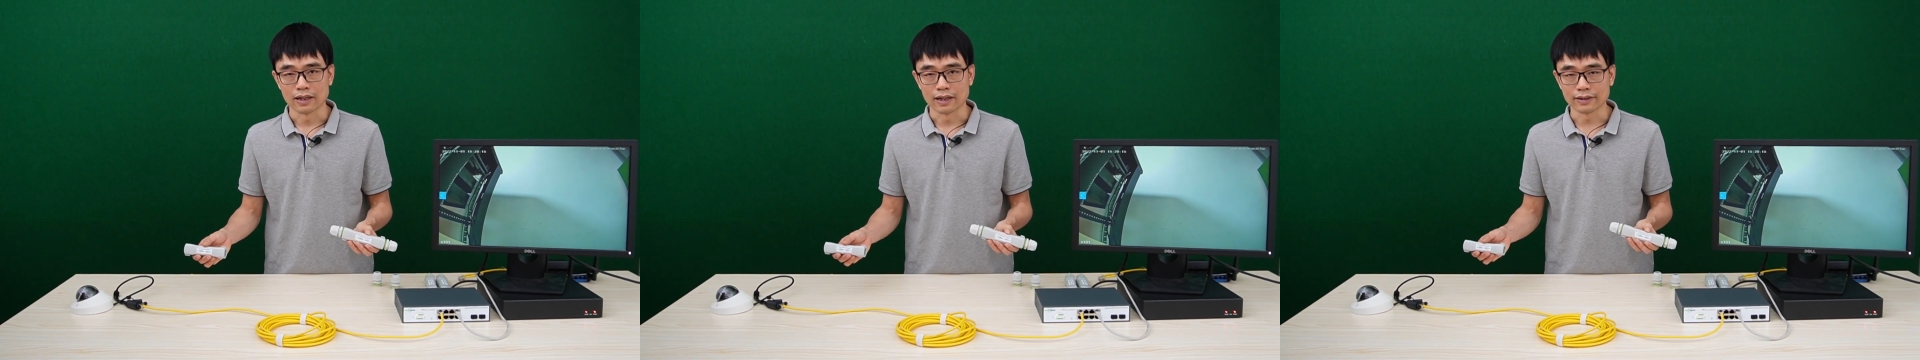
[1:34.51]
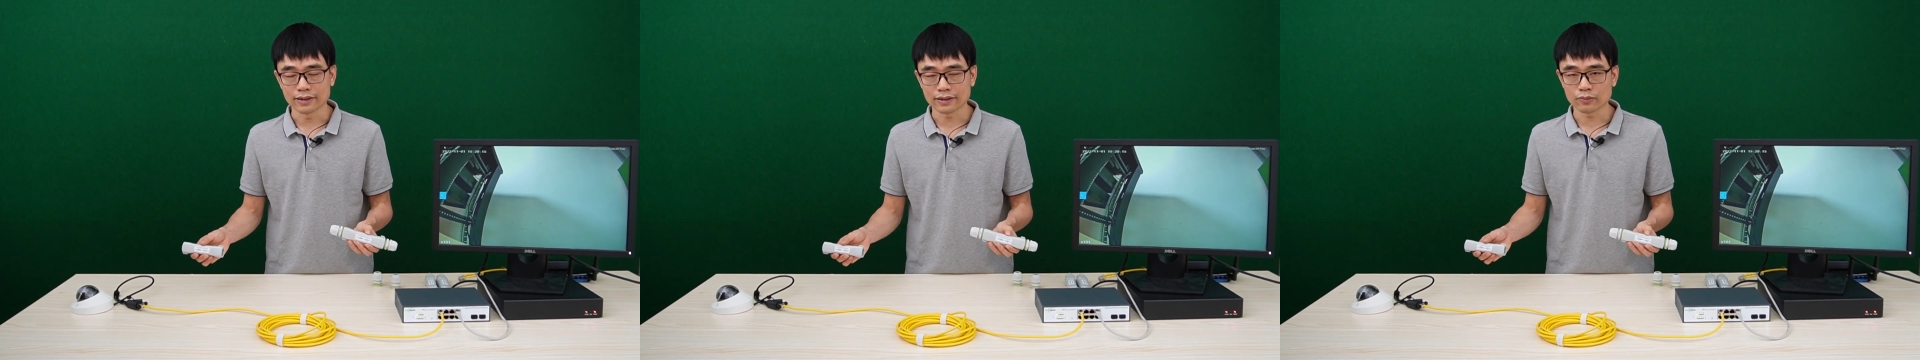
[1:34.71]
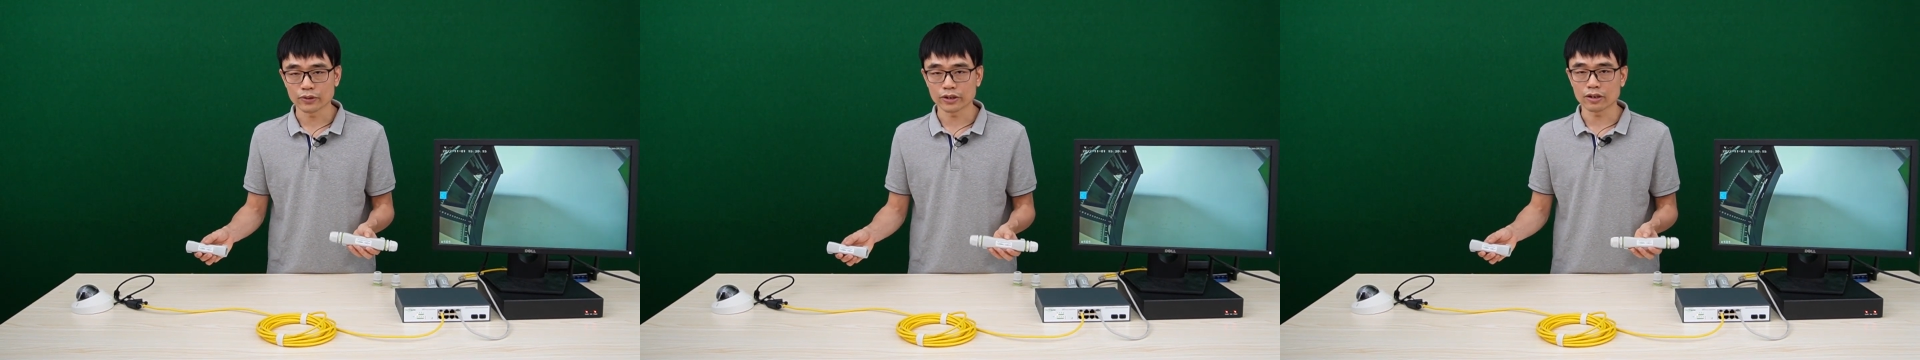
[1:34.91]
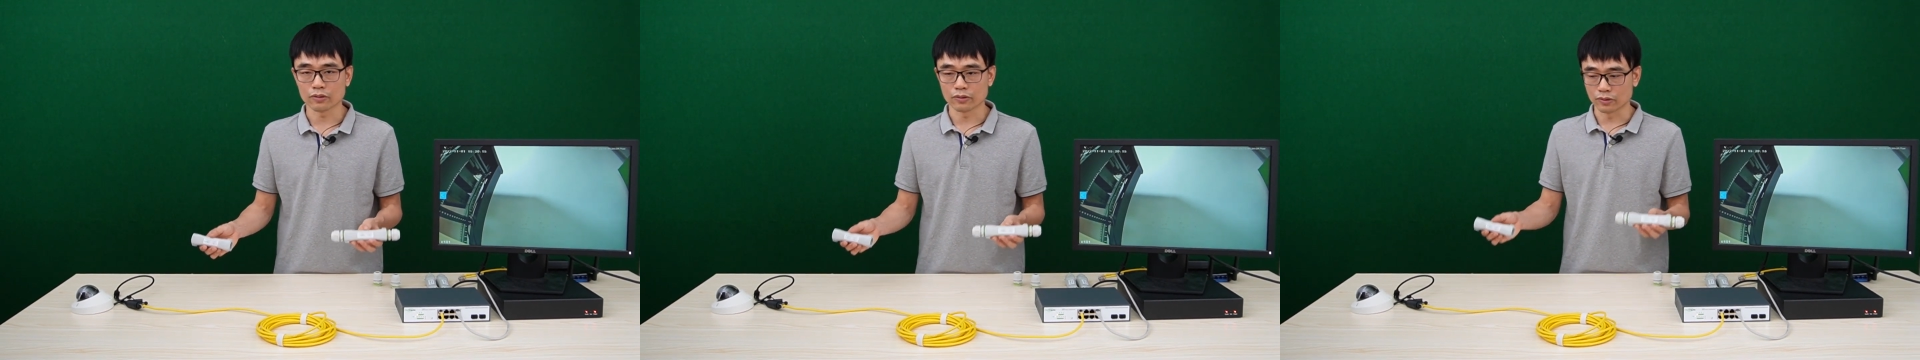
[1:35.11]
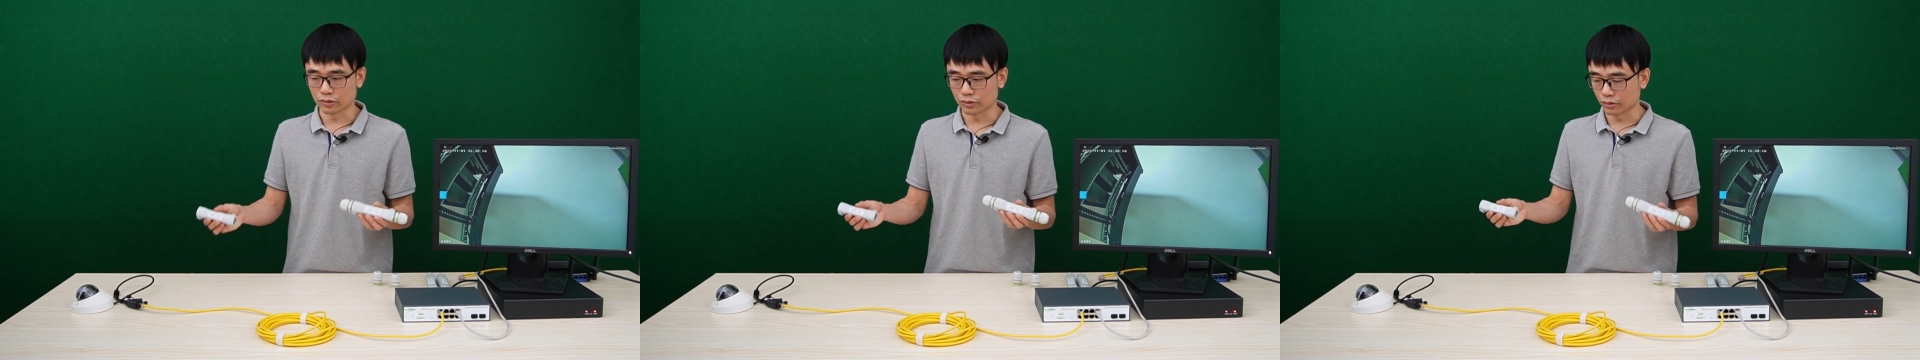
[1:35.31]
In this
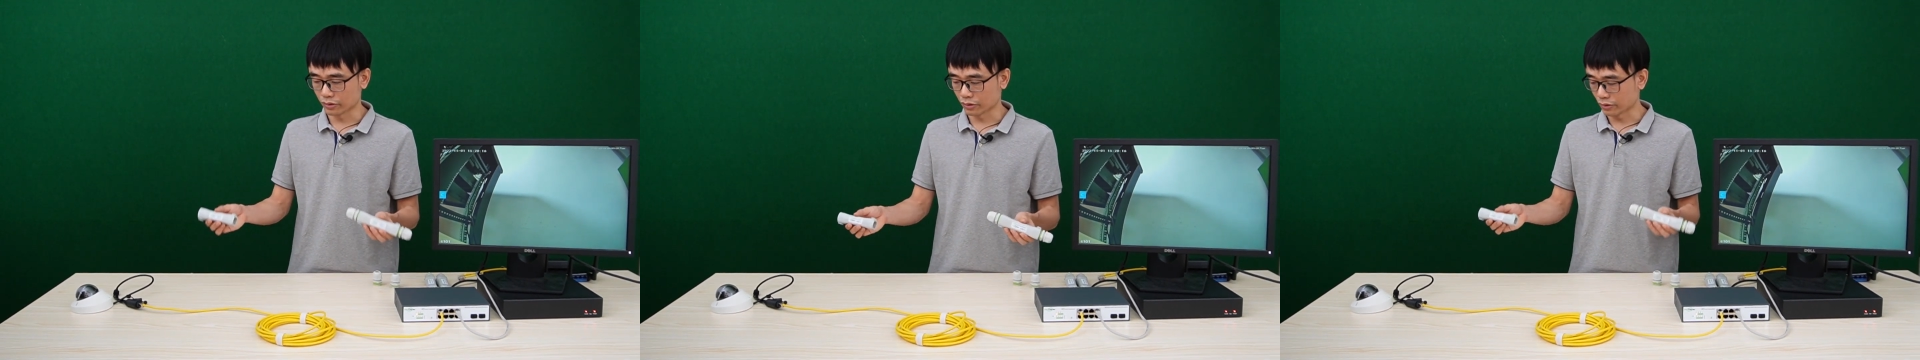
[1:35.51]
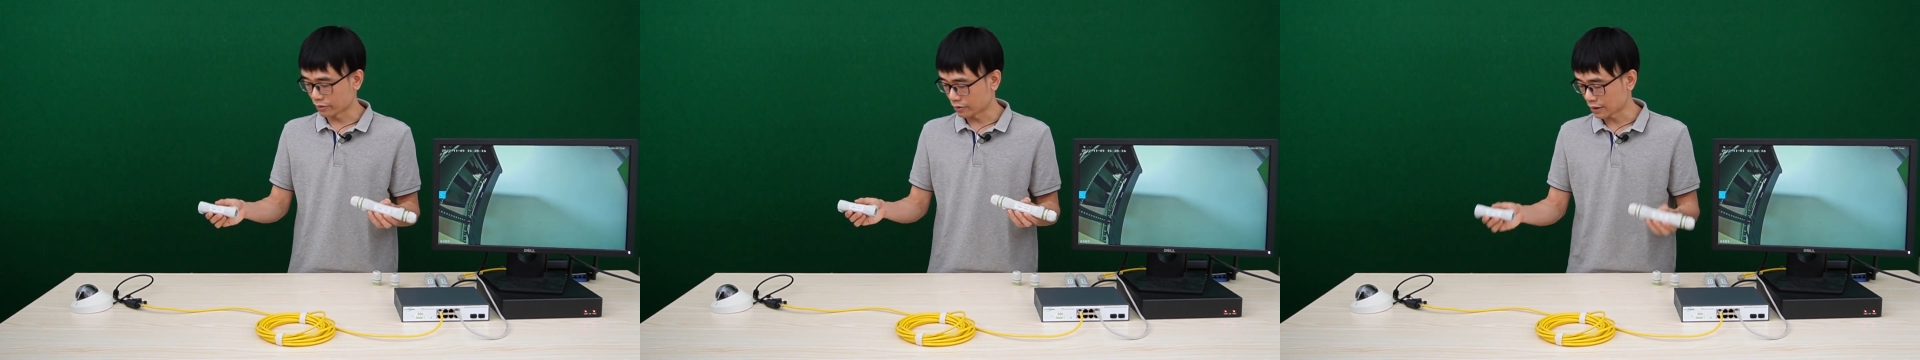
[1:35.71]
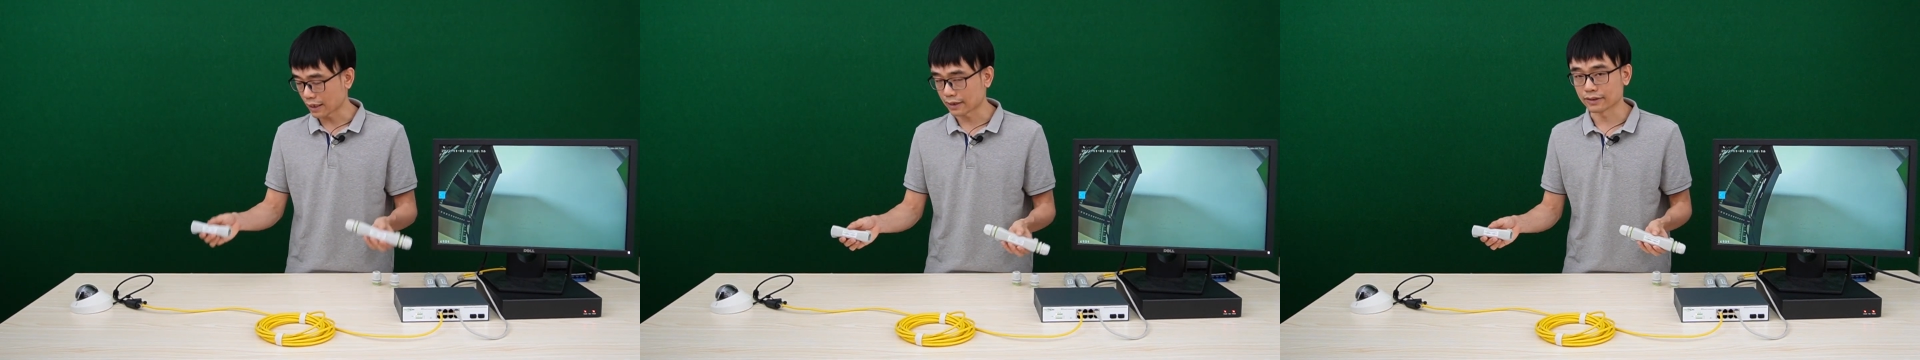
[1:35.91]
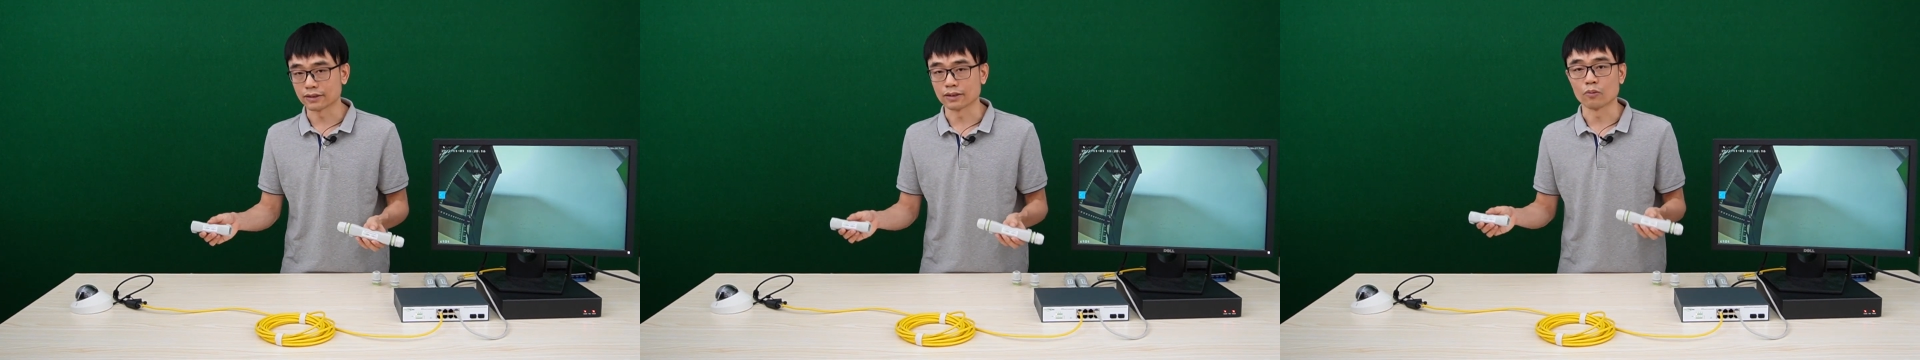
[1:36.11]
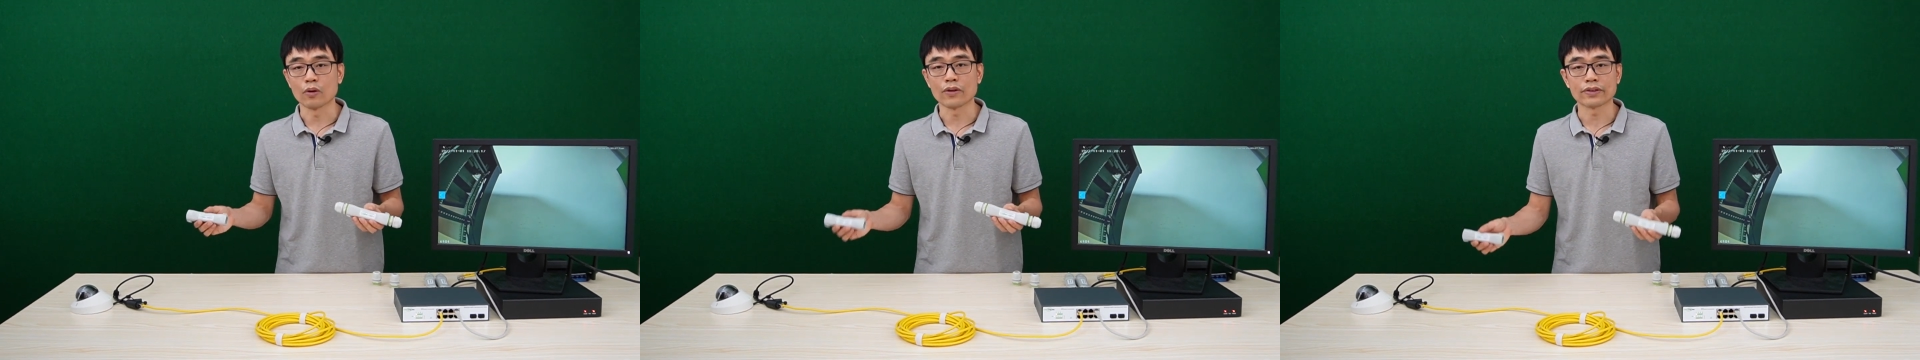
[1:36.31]
video, we test
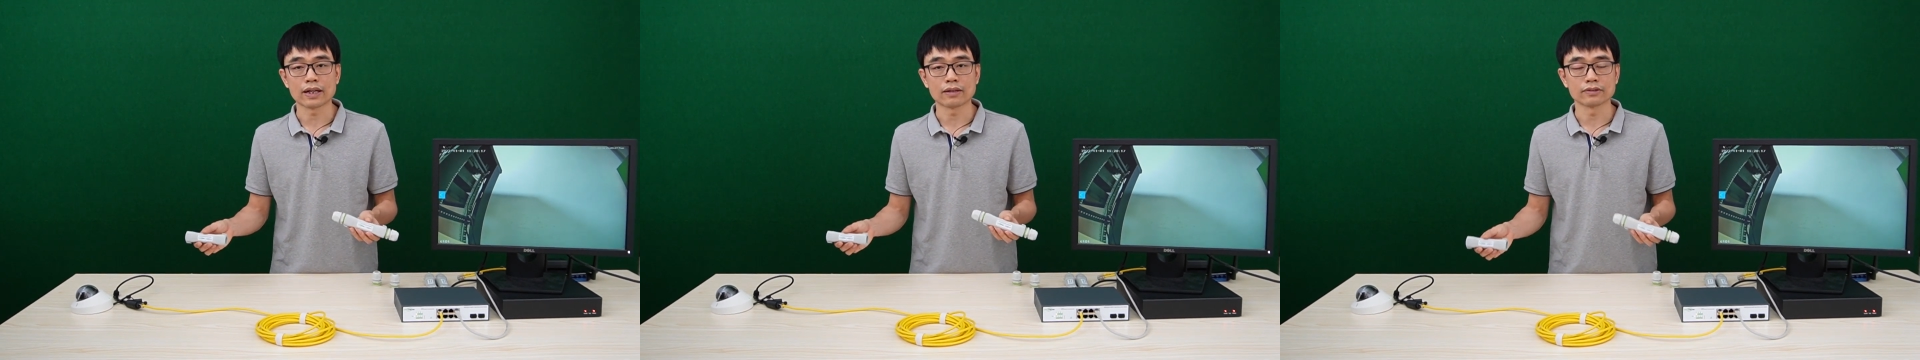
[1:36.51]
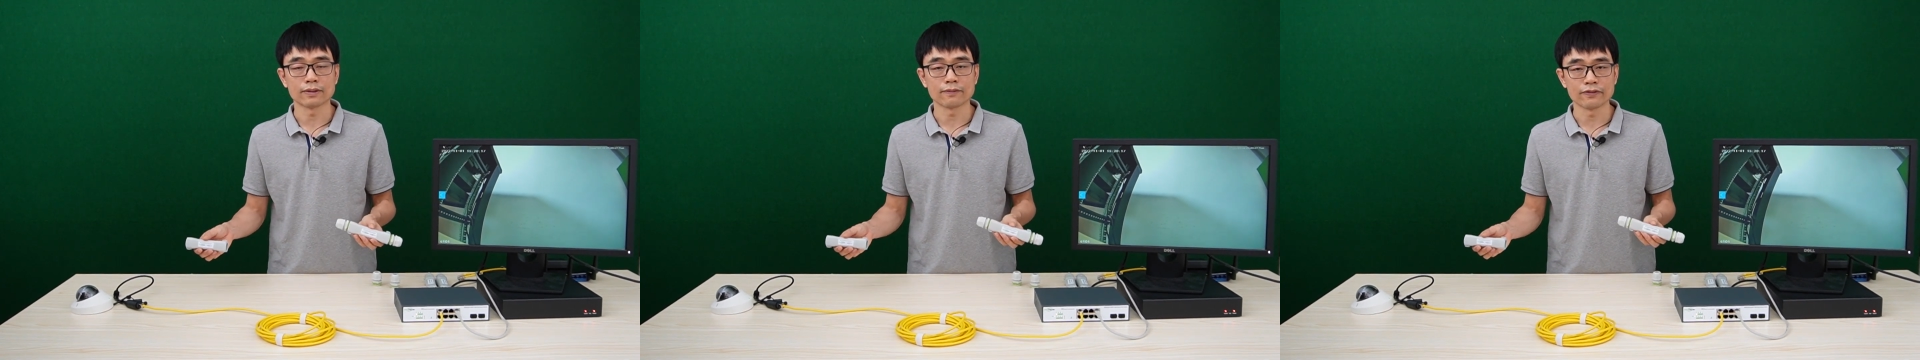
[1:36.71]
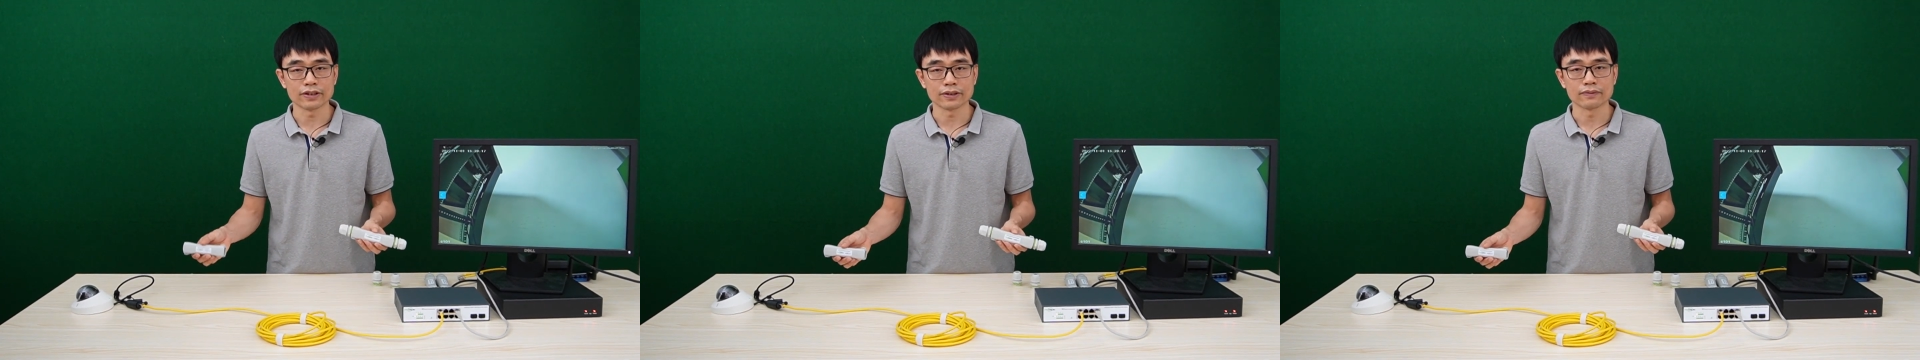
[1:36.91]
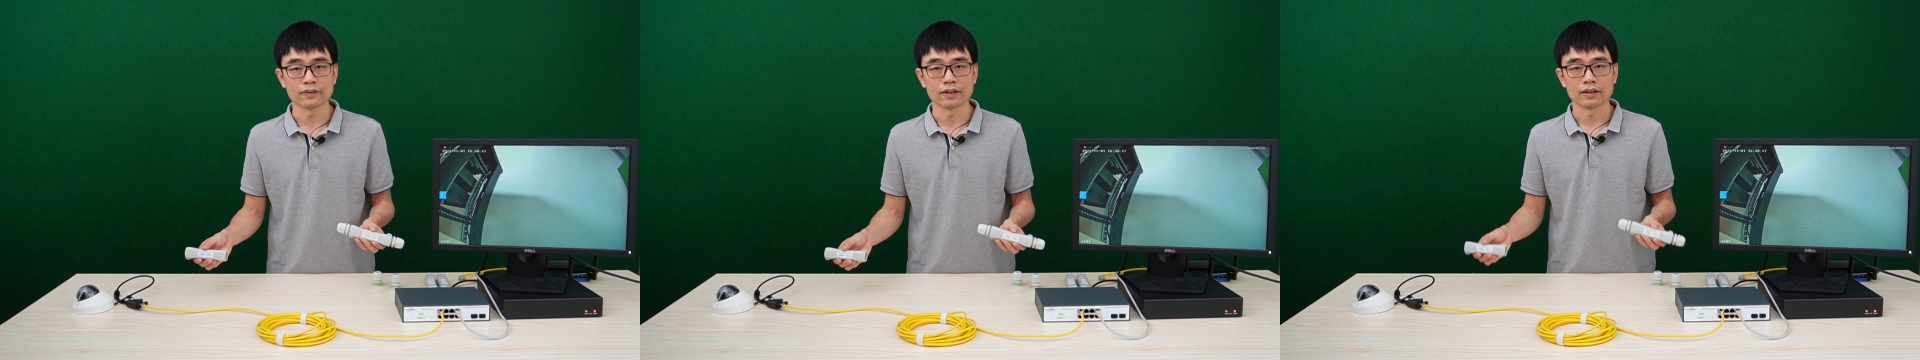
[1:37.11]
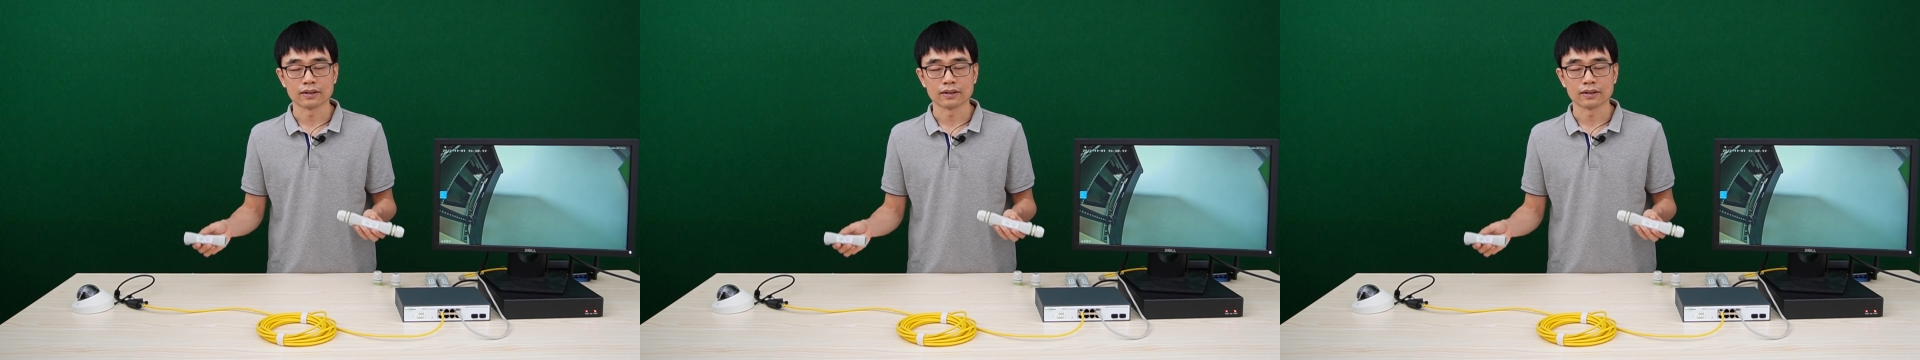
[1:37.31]
the 1000 feet